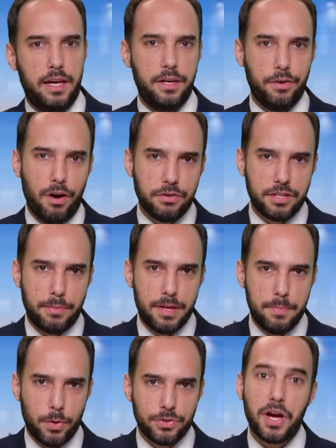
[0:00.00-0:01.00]
Here are some of
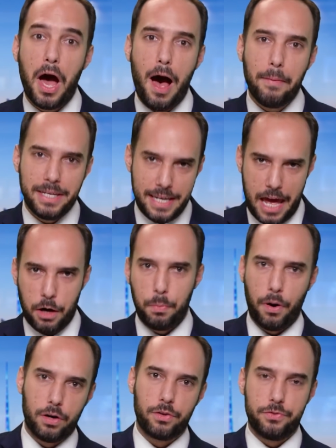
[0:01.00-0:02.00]
the most common
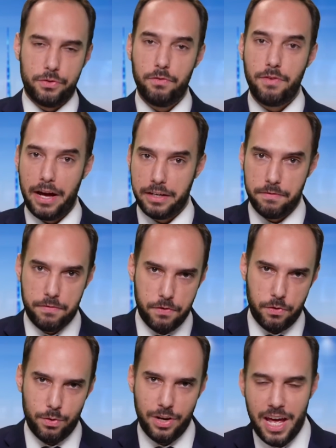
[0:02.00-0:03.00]
nanoparticles you'll find in
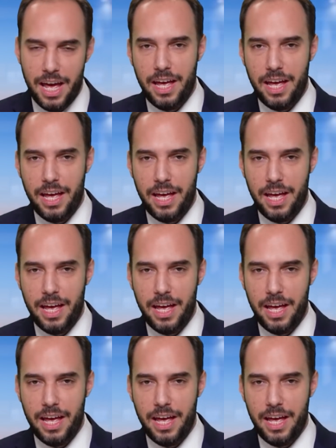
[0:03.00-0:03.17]
food.